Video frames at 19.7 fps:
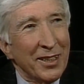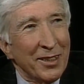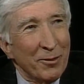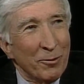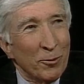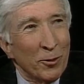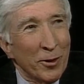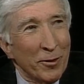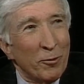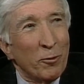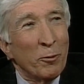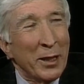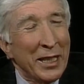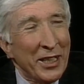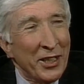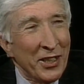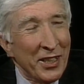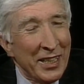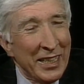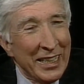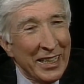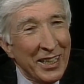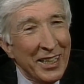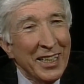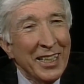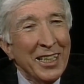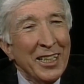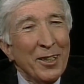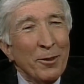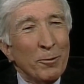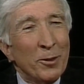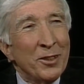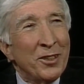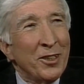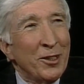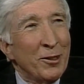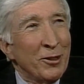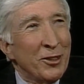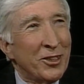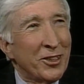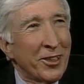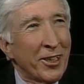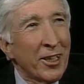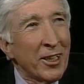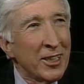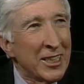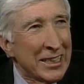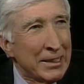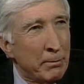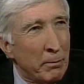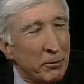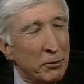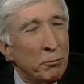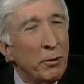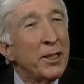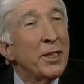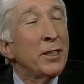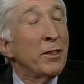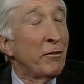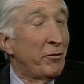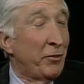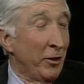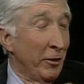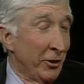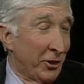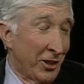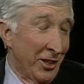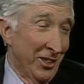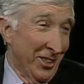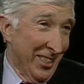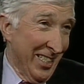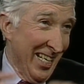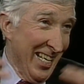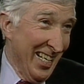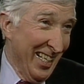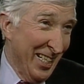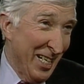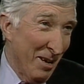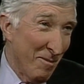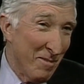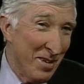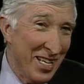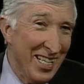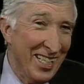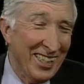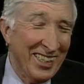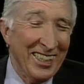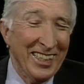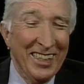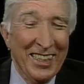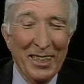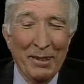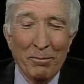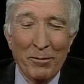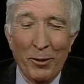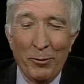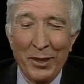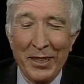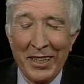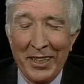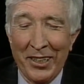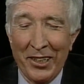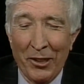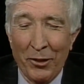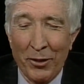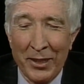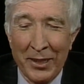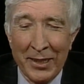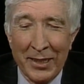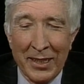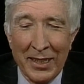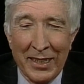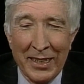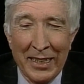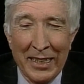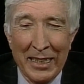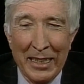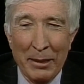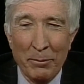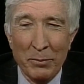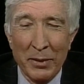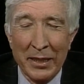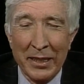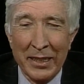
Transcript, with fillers: And Wolfe waded in with the new journalism. It was really the future saying, I'm here, but we didn't know it at the time.